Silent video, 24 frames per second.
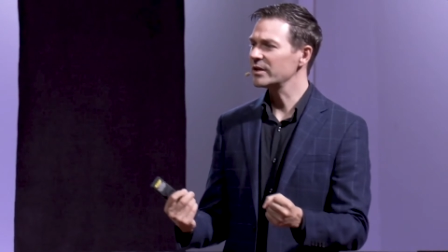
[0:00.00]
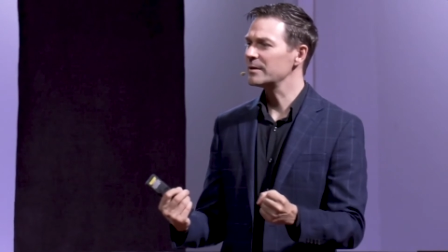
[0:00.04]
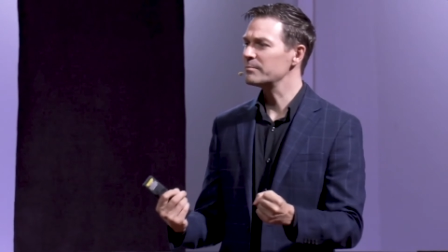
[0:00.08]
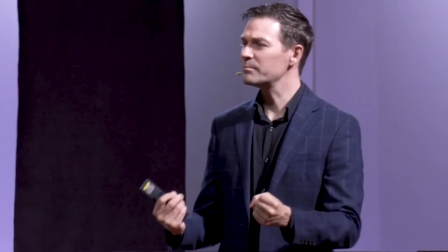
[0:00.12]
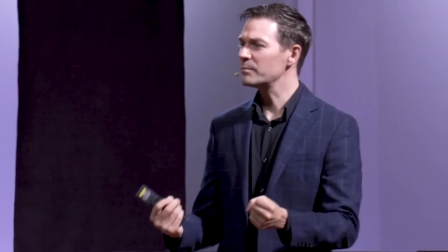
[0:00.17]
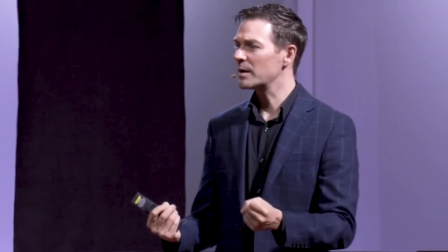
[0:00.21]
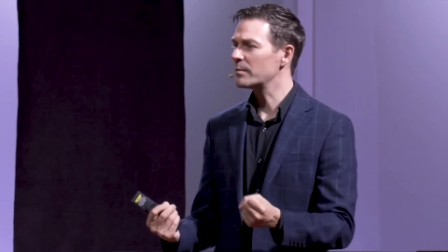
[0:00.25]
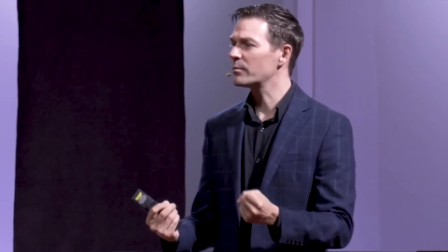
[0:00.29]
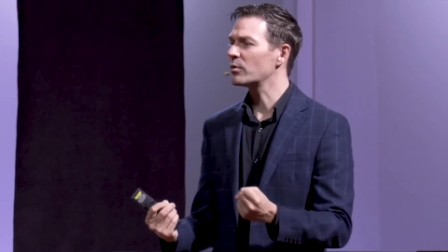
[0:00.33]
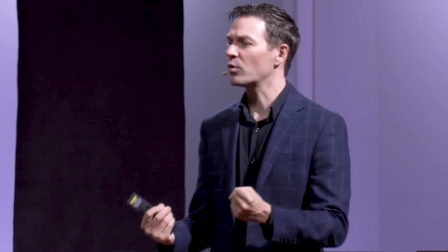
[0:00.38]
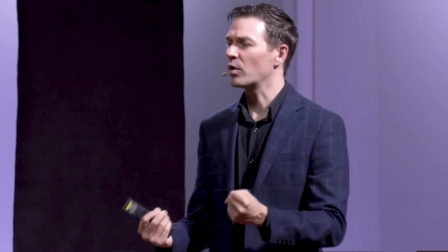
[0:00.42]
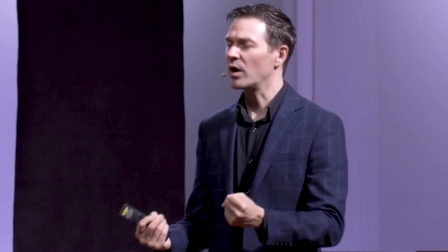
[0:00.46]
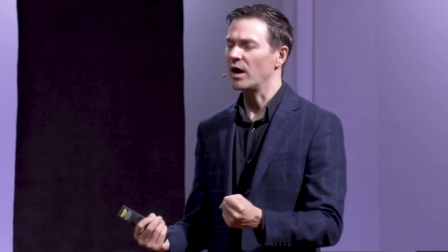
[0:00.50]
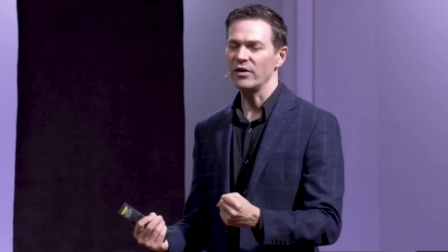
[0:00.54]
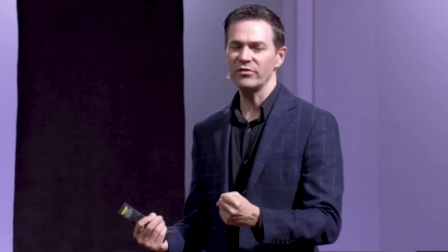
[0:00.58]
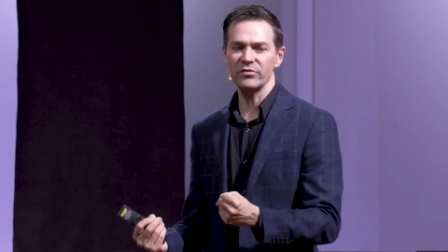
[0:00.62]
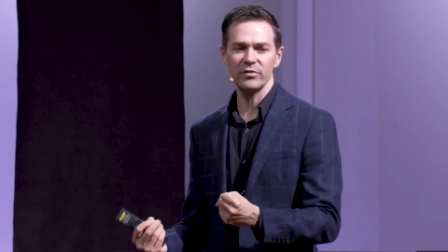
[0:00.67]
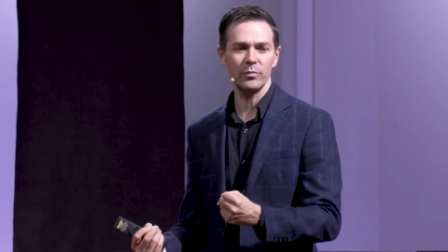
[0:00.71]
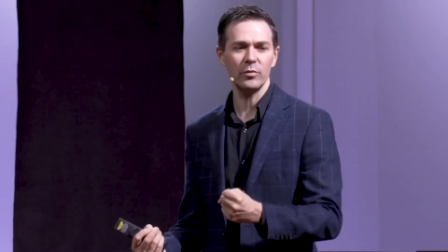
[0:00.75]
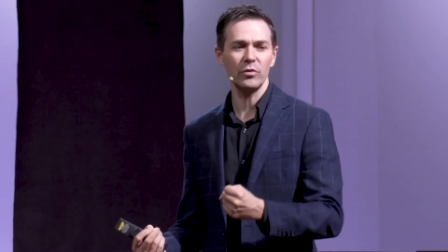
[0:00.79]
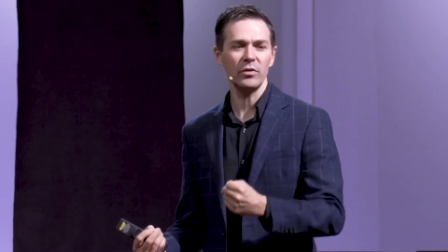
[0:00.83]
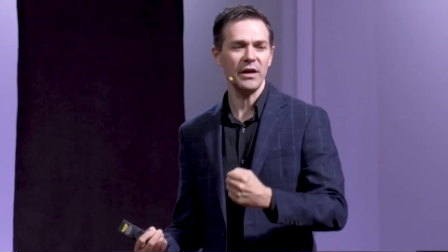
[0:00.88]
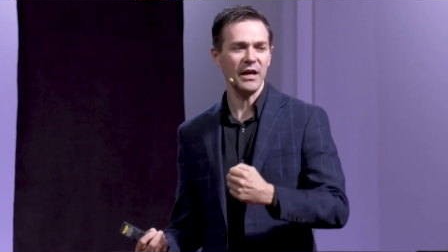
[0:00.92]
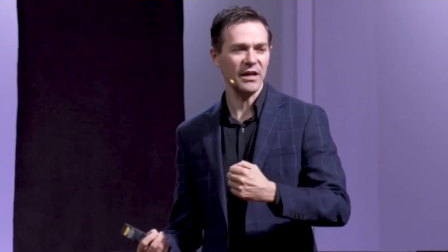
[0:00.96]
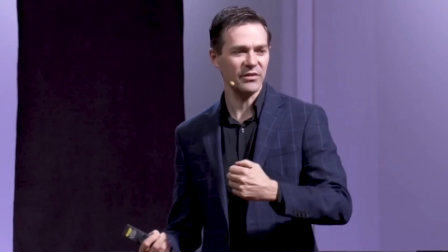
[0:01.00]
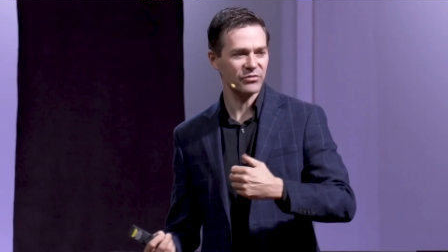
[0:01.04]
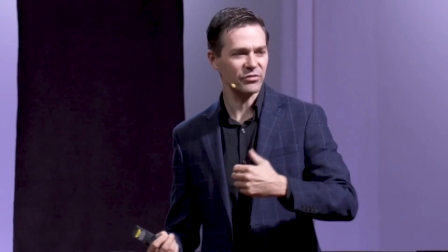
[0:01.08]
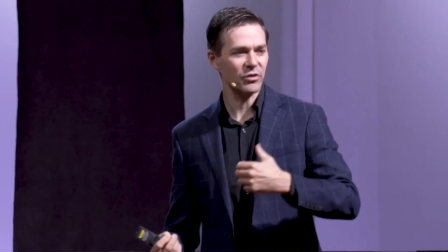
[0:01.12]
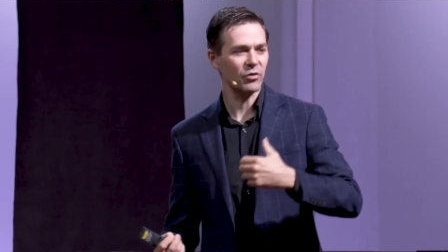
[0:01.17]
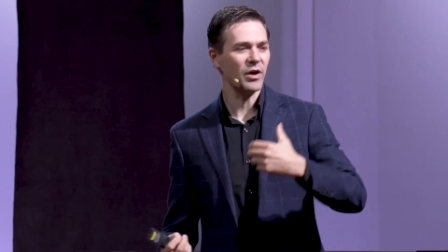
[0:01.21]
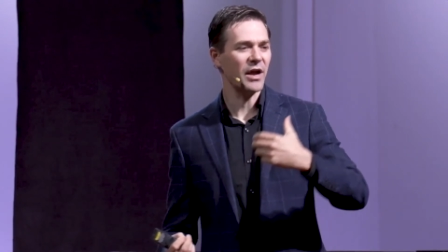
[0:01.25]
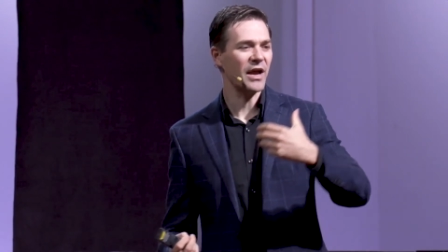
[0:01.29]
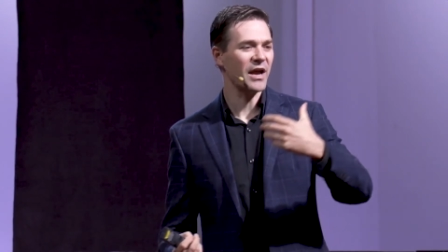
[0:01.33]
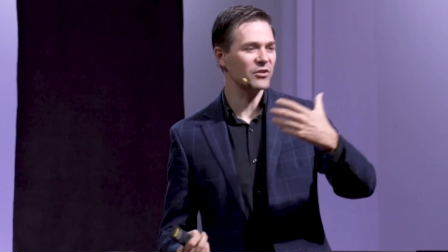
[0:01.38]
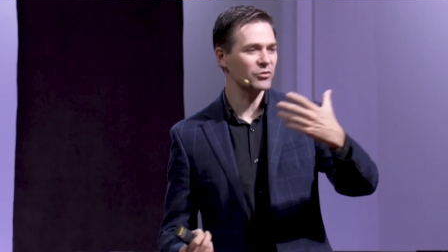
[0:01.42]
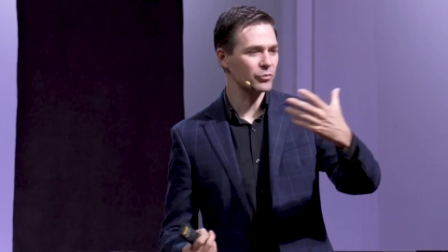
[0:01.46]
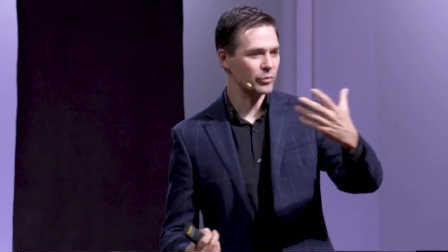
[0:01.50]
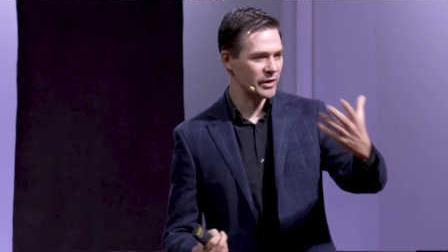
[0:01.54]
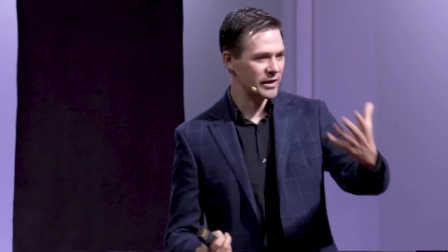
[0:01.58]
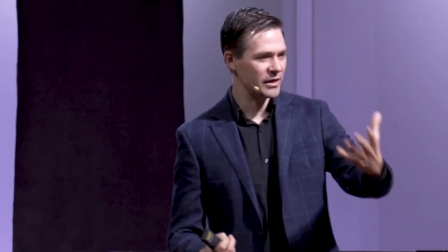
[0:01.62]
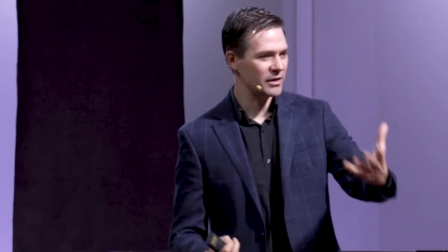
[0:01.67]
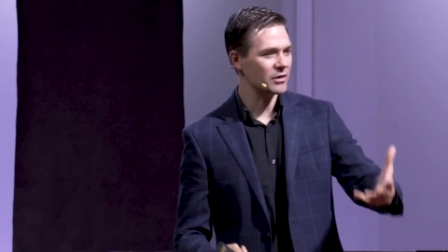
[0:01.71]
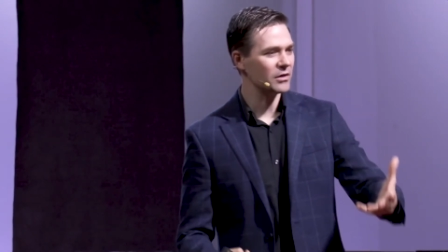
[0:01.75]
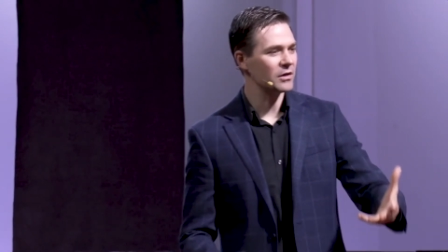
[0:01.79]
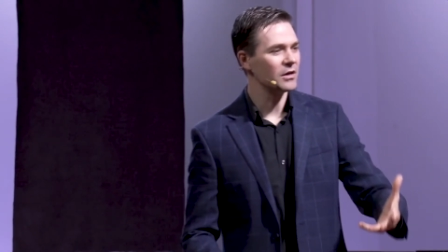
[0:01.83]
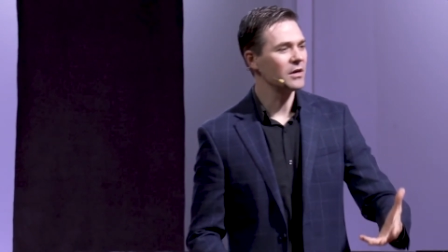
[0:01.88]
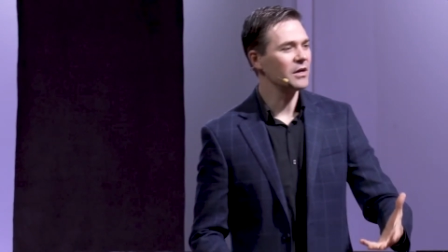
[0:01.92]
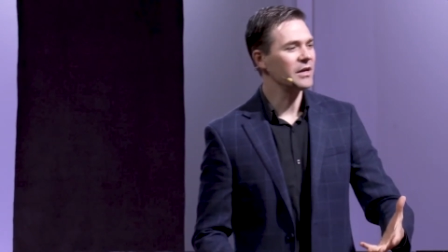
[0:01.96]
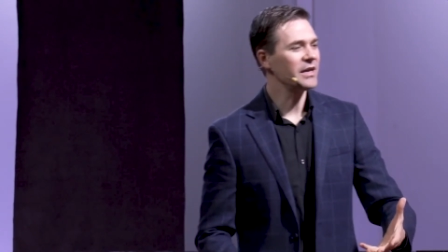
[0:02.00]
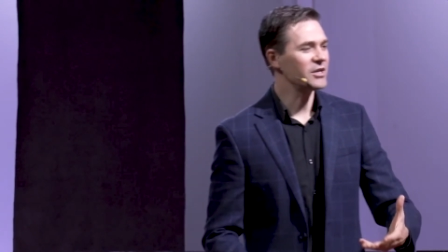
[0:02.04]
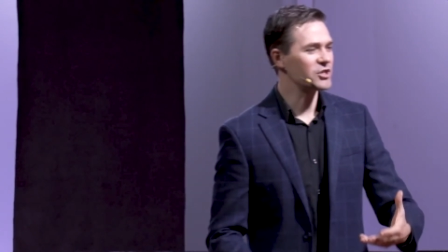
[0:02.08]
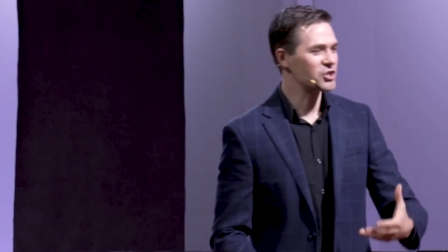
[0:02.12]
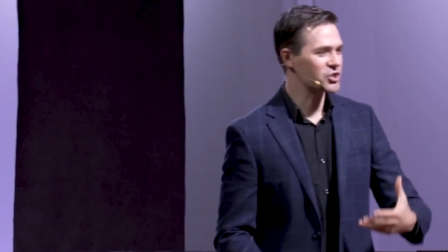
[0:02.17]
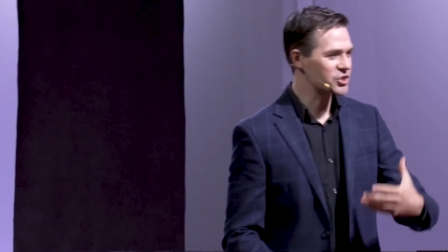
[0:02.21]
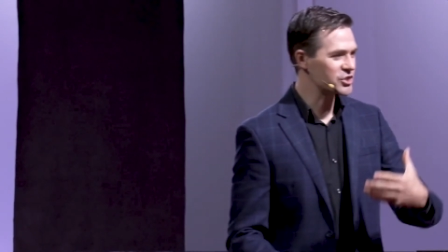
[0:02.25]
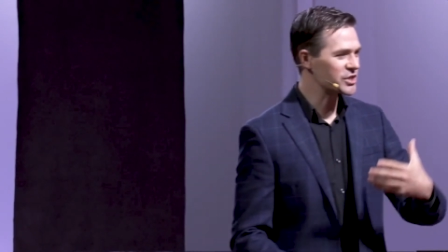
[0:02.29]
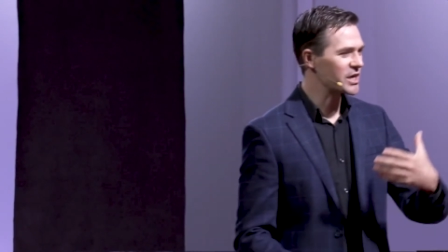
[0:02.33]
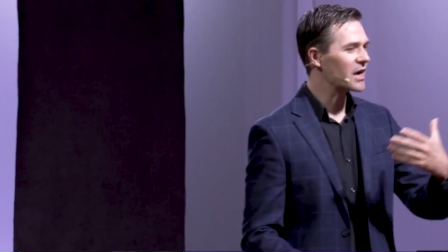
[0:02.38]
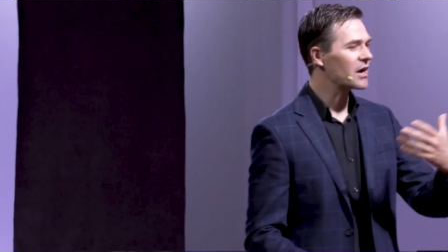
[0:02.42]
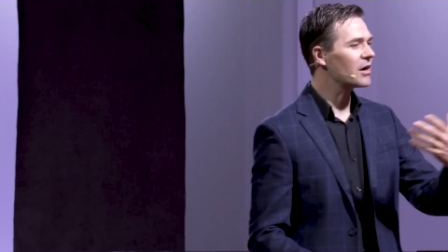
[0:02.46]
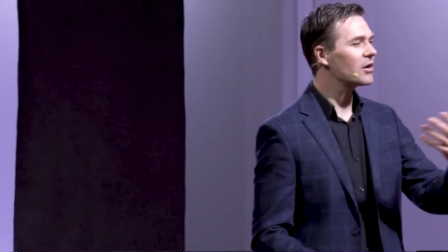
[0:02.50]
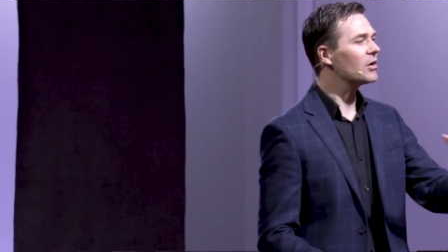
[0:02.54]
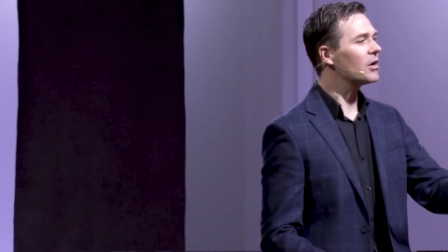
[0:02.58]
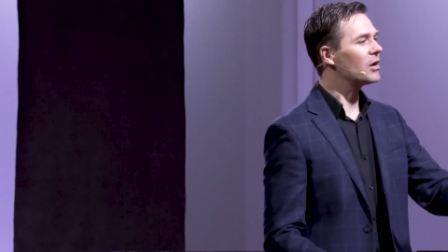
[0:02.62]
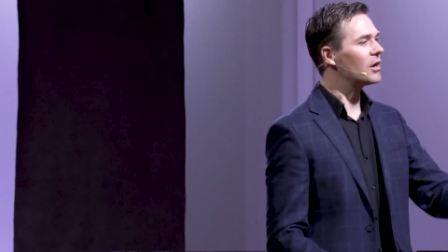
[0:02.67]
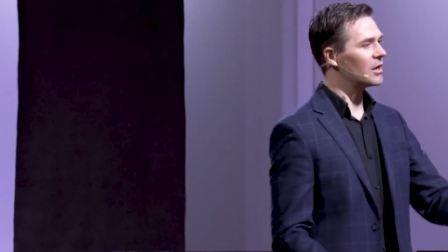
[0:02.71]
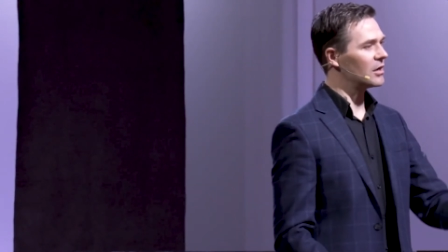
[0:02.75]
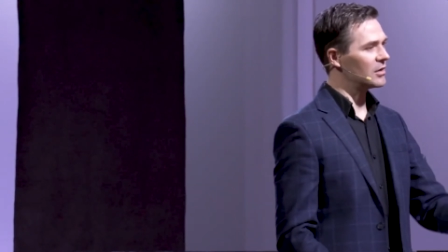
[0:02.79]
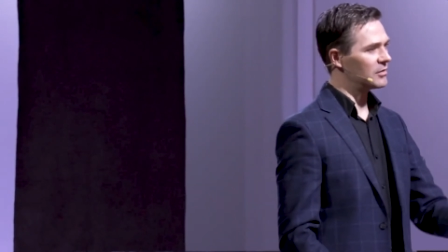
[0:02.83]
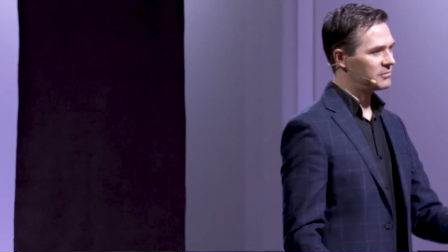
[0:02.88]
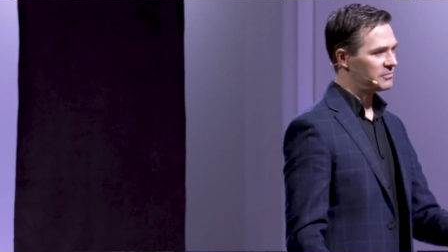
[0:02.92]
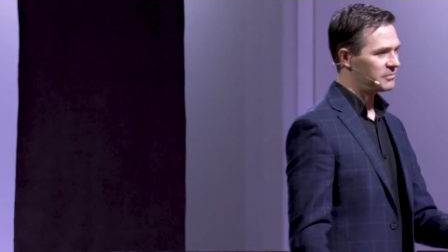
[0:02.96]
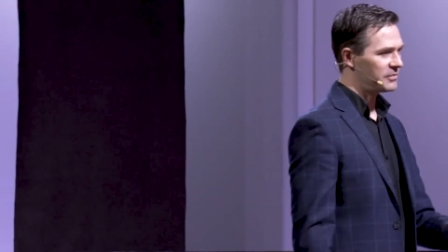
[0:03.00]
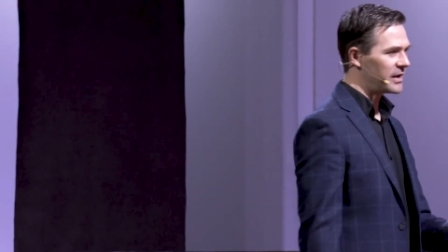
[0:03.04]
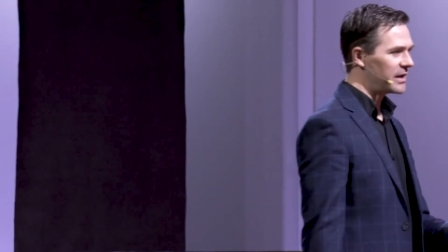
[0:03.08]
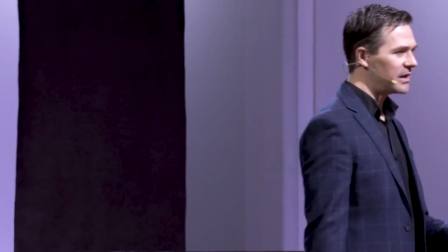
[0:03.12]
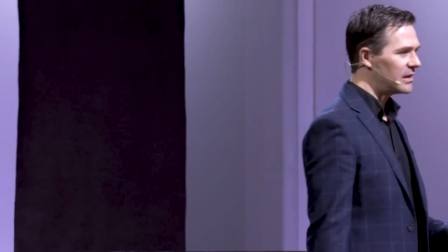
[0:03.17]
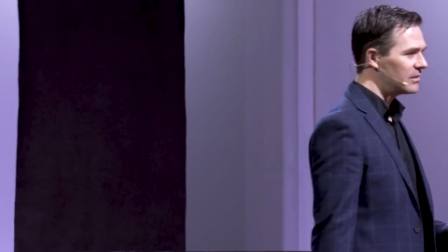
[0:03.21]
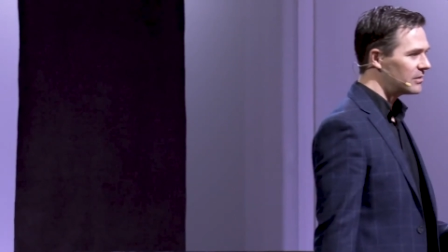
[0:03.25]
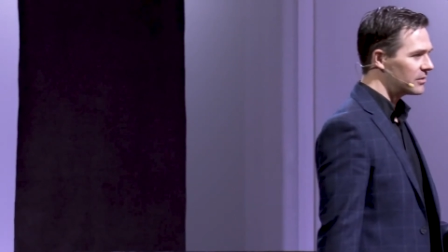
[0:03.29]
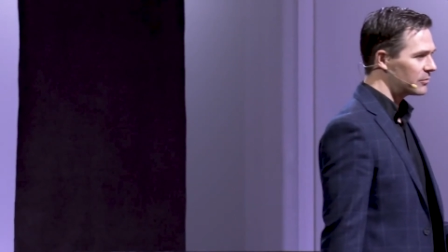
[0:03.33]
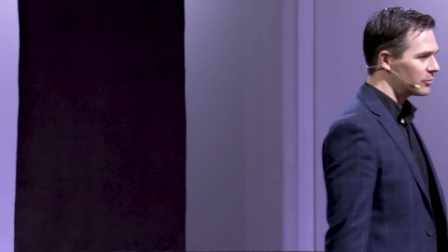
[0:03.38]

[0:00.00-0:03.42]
memorizable. And so as we share our faith